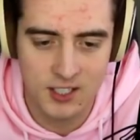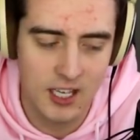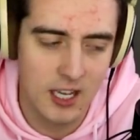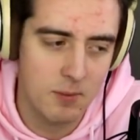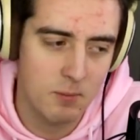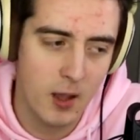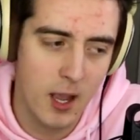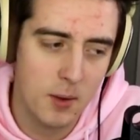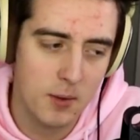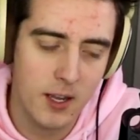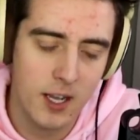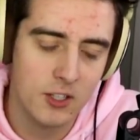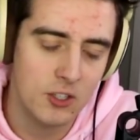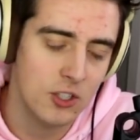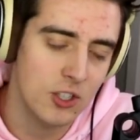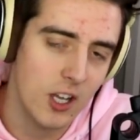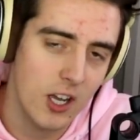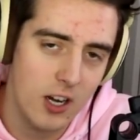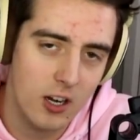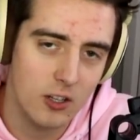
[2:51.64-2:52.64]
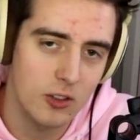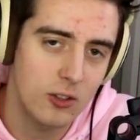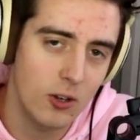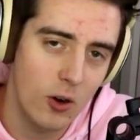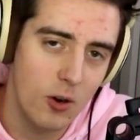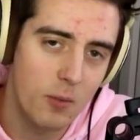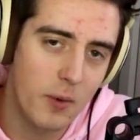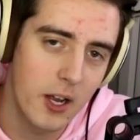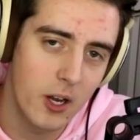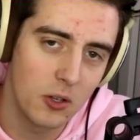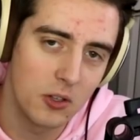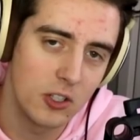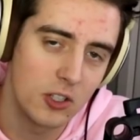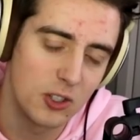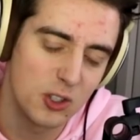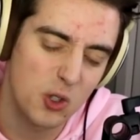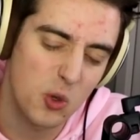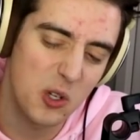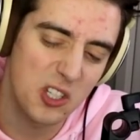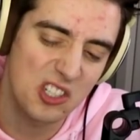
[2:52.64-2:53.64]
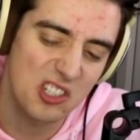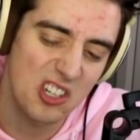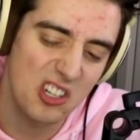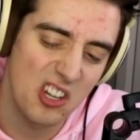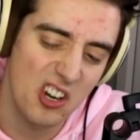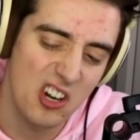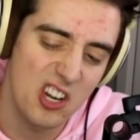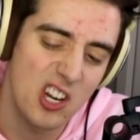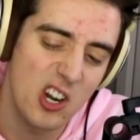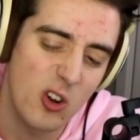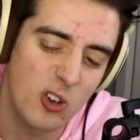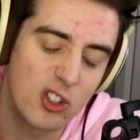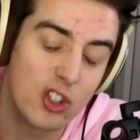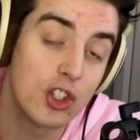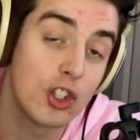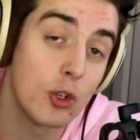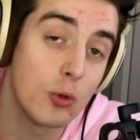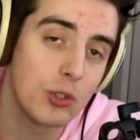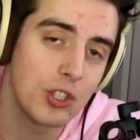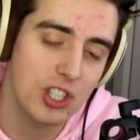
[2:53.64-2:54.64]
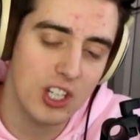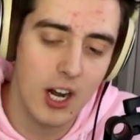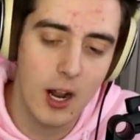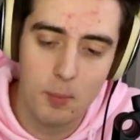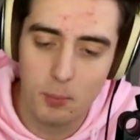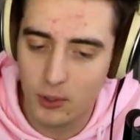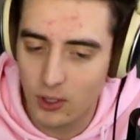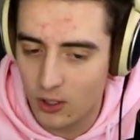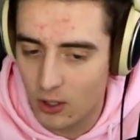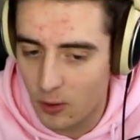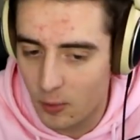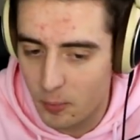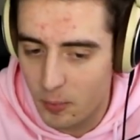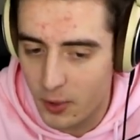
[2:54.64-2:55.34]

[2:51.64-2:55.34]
say baby. I just thought I'd throw in my own little twist in there, you know, juice it up a little